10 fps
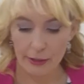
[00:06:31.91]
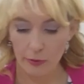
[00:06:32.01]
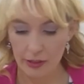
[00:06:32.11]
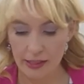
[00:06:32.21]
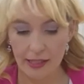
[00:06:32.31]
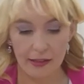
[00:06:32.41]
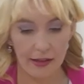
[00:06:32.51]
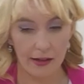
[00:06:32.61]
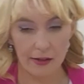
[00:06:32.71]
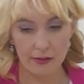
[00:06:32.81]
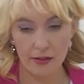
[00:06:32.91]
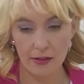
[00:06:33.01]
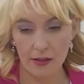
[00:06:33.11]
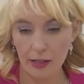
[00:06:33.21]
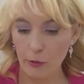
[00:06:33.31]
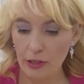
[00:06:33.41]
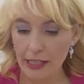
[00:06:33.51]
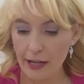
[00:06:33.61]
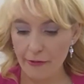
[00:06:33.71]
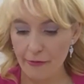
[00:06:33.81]
You're wanting to get out. You're wanting
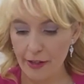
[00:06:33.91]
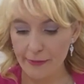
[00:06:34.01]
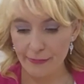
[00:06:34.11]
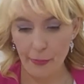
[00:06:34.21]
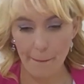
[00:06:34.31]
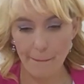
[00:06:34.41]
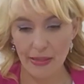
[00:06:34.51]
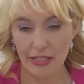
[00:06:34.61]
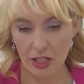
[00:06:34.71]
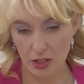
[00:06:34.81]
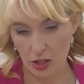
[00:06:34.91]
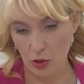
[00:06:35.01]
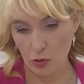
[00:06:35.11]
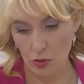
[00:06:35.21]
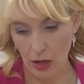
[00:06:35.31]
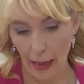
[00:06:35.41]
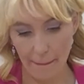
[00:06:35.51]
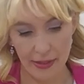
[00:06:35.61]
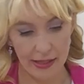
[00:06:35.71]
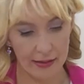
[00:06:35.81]
to have fun, but it's just not
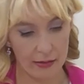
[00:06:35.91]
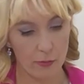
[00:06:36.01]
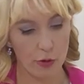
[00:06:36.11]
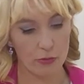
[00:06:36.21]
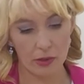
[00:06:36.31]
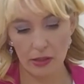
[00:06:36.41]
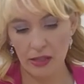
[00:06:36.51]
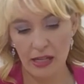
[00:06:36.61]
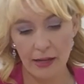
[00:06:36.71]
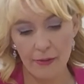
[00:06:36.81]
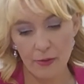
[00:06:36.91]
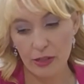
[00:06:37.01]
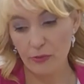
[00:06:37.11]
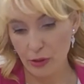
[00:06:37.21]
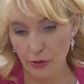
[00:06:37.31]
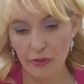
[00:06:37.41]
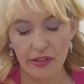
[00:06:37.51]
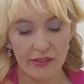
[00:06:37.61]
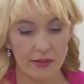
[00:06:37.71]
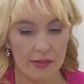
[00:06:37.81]
happening at the moment, as we know
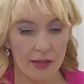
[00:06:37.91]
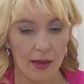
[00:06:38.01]
this.